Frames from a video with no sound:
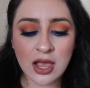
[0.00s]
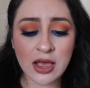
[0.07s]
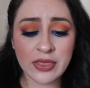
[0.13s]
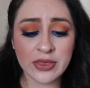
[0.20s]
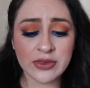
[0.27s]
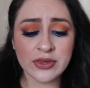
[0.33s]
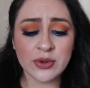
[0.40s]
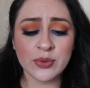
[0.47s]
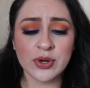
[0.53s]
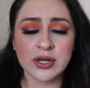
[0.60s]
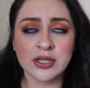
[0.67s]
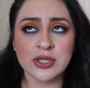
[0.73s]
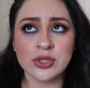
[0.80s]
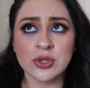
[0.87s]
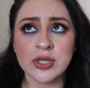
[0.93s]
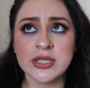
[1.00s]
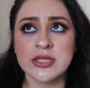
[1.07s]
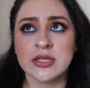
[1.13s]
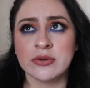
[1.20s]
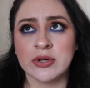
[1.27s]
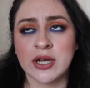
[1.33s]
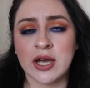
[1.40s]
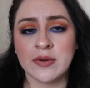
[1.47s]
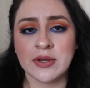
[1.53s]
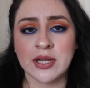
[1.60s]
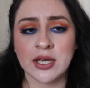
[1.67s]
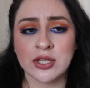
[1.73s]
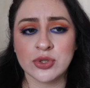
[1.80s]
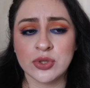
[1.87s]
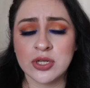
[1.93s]
And then they were they told us they were having
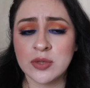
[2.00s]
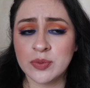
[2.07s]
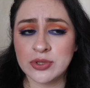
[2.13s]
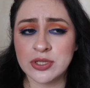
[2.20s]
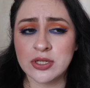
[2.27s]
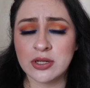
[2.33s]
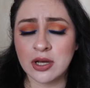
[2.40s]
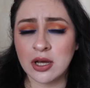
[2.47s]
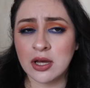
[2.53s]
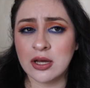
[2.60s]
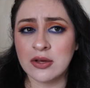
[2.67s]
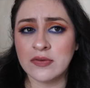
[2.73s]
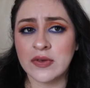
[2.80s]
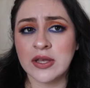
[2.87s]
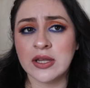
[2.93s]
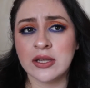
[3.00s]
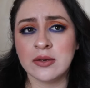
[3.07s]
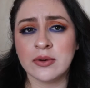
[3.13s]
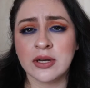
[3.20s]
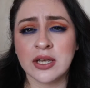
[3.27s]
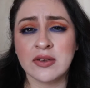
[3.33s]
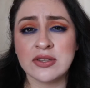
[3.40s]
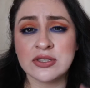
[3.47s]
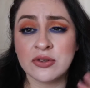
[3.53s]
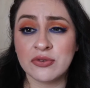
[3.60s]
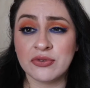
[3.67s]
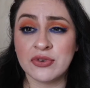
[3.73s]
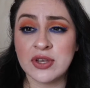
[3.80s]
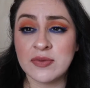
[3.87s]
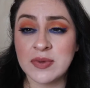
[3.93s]
like a 20% off and they were giving some
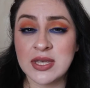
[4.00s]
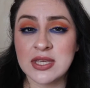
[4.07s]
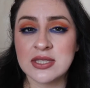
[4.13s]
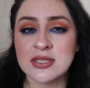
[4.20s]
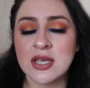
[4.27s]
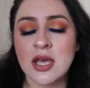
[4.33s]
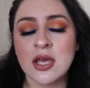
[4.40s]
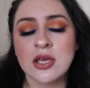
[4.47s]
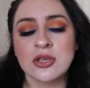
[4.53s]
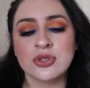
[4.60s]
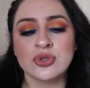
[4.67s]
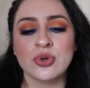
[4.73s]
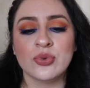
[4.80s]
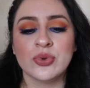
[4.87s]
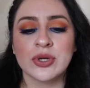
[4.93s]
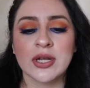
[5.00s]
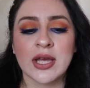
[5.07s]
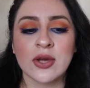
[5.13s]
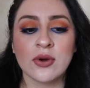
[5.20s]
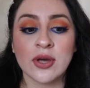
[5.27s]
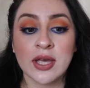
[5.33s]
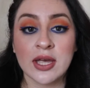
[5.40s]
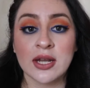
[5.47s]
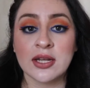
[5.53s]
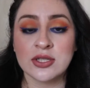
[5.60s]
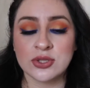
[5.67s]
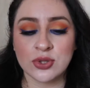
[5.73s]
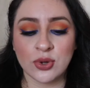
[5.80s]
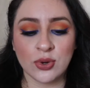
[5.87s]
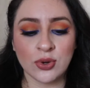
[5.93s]
freebies. So we are like, okay,
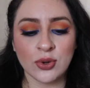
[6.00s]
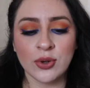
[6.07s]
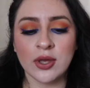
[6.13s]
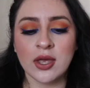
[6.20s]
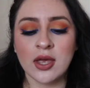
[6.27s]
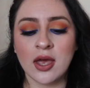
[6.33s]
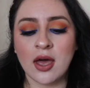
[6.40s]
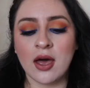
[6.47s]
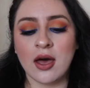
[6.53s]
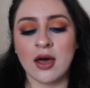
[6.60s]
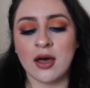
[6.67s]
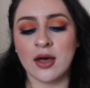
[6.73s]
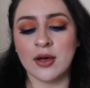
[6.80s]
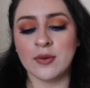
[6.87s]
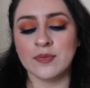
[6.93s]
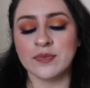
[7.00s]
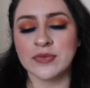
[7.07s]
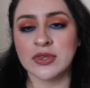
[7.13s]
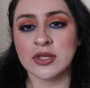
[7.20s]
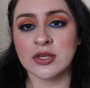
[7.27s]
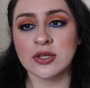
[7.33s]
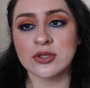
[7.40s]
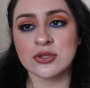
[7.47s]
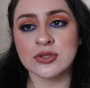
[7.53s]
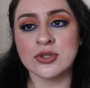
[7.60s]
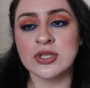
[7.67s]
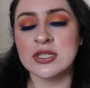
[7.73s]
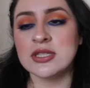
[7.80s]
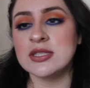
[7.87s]
let's go. Um, so this